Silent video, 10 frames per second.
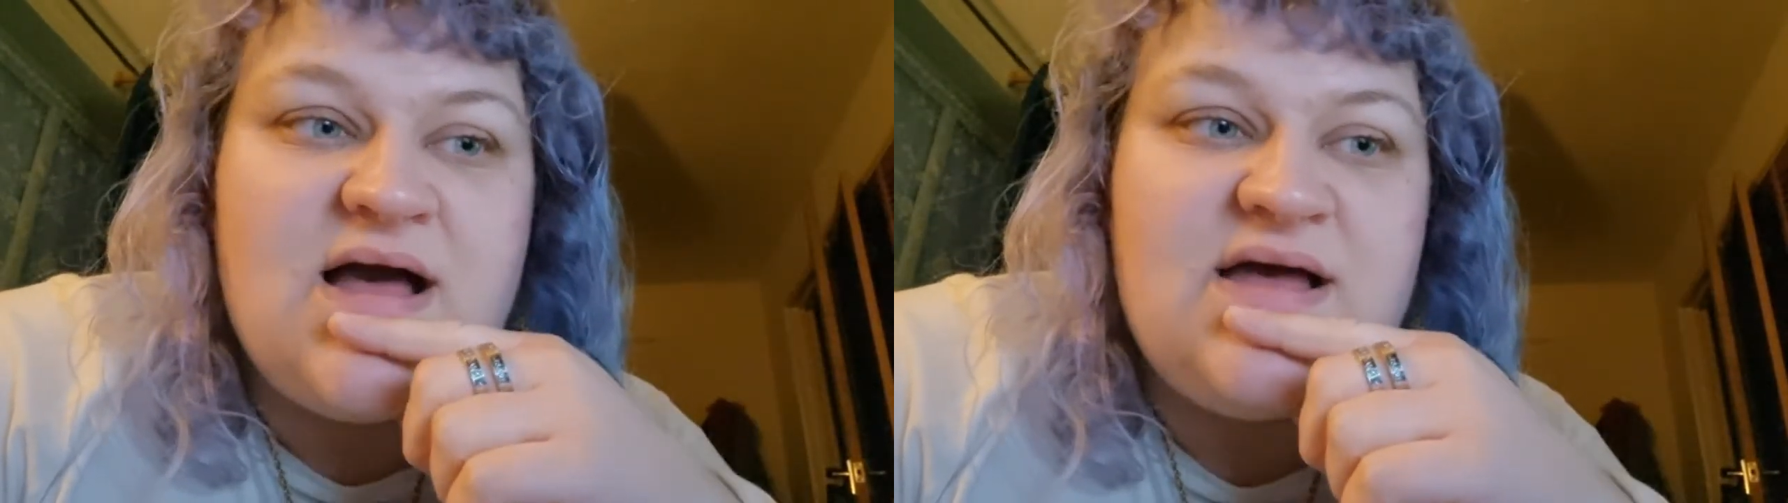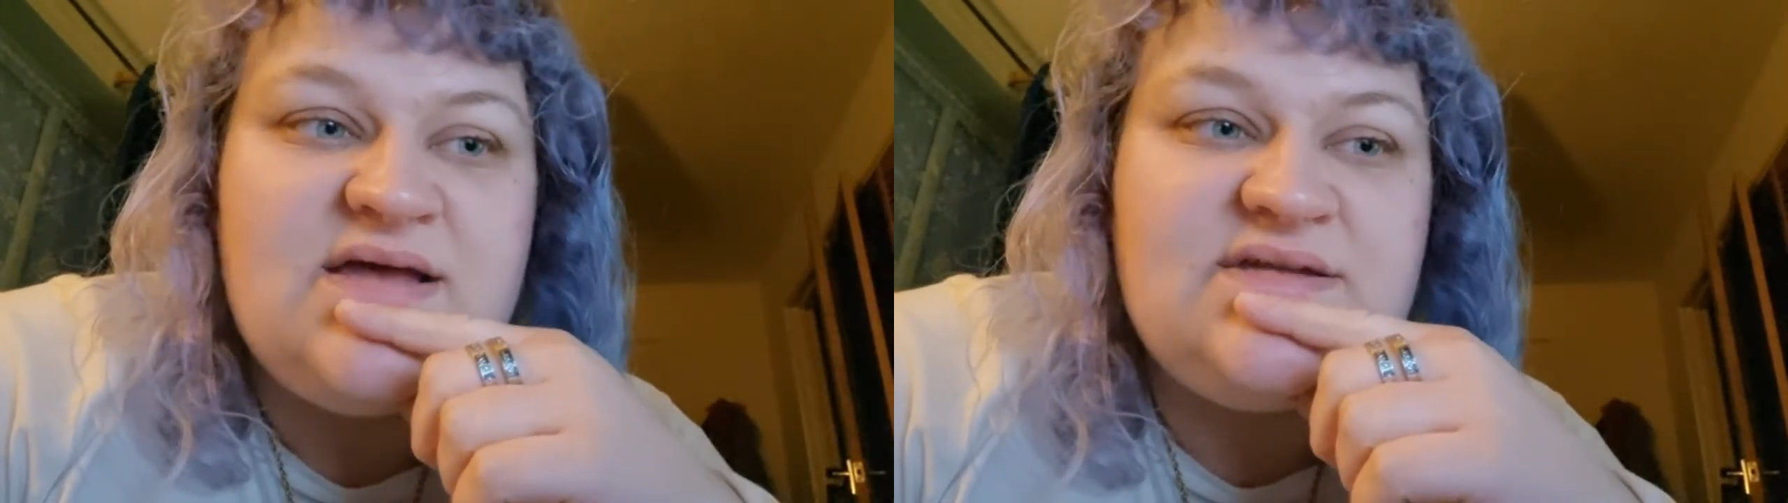
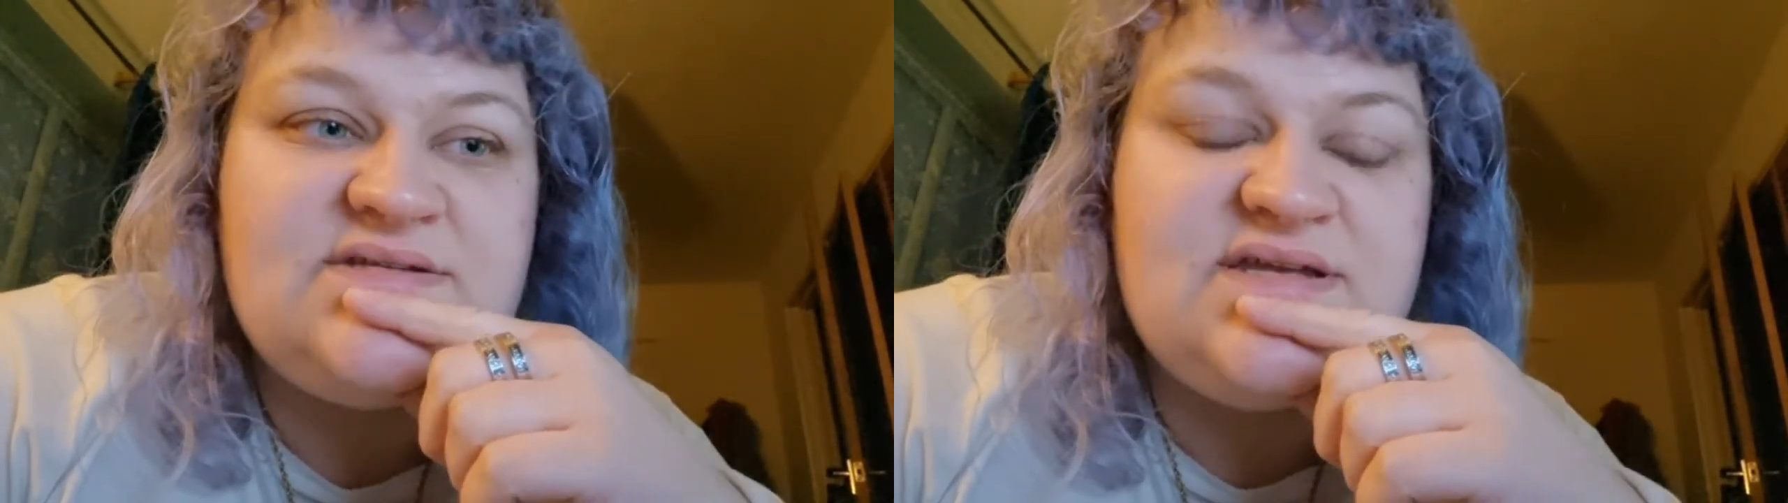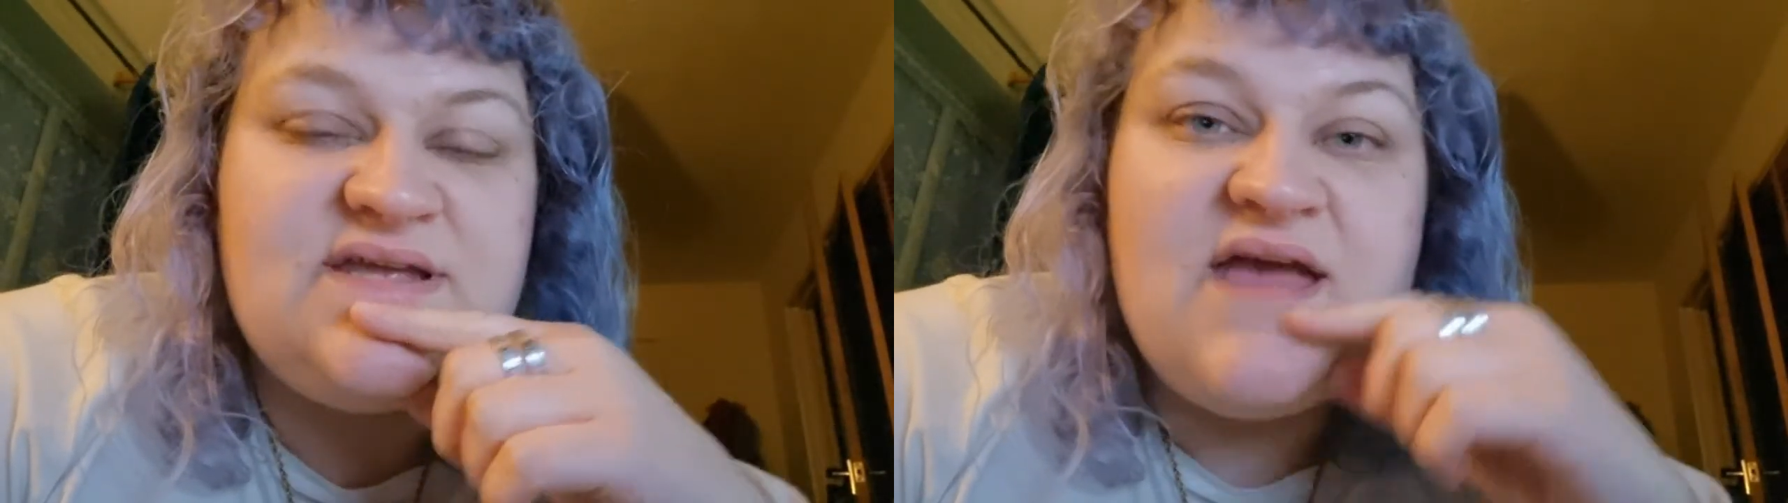
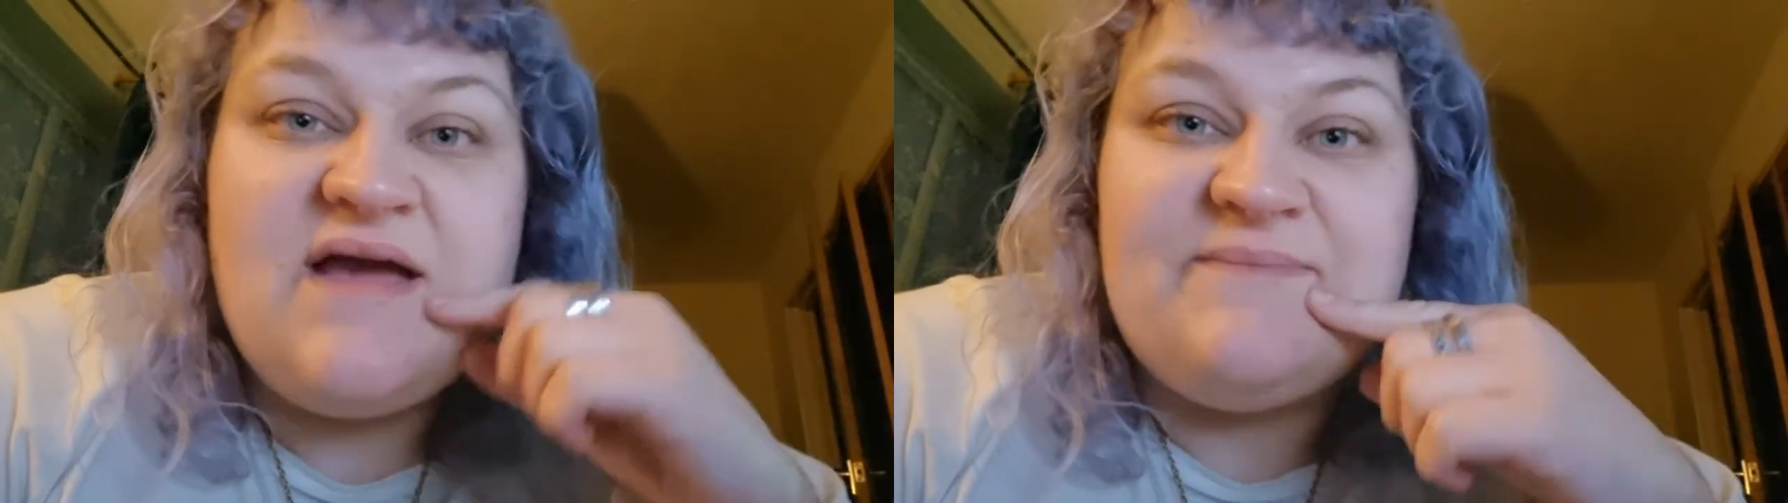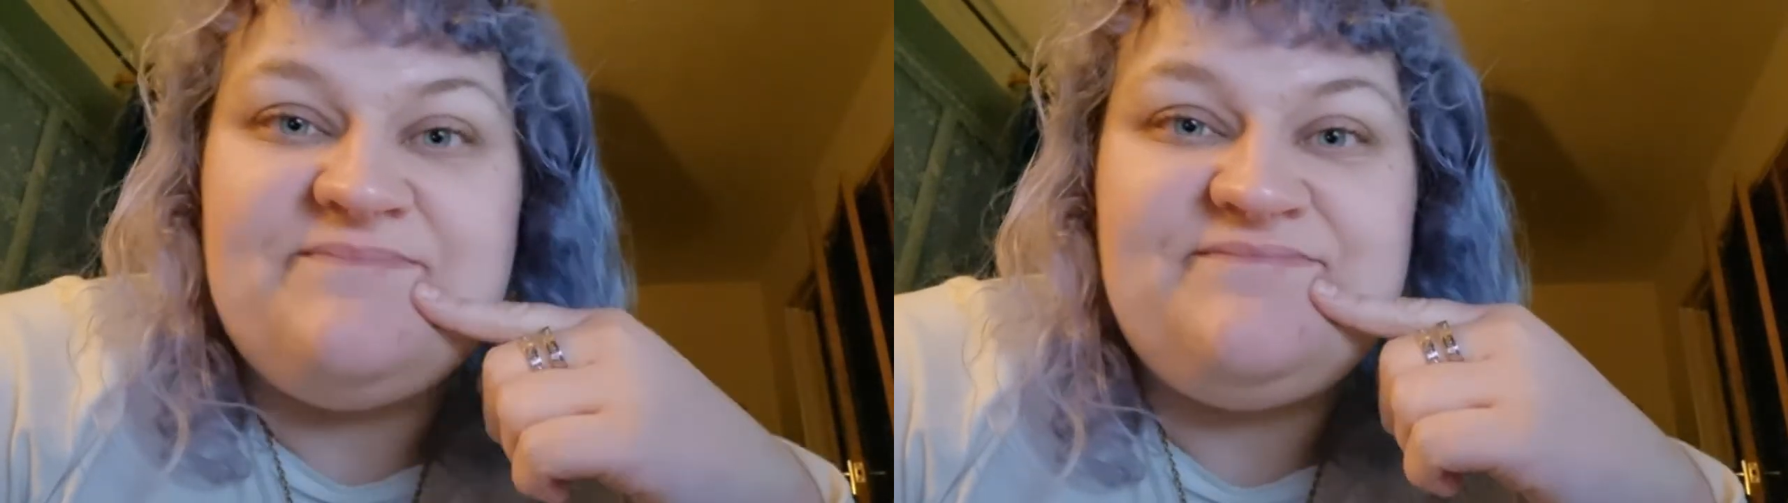And
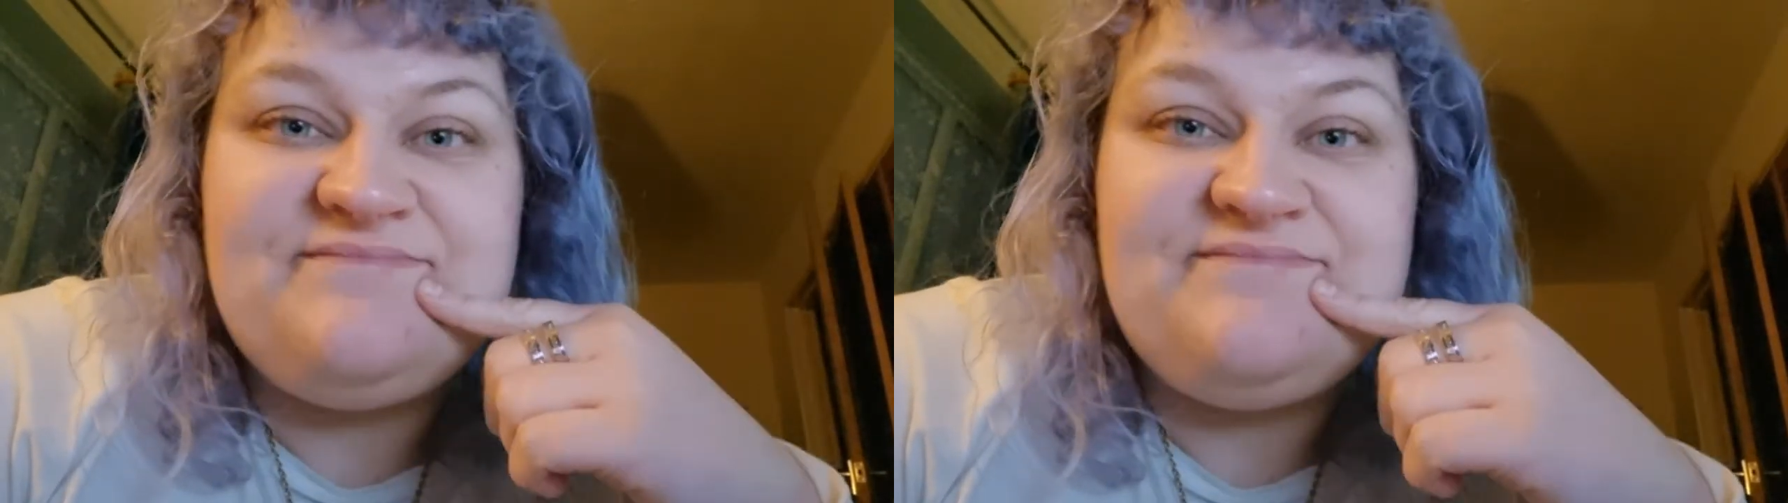yeah,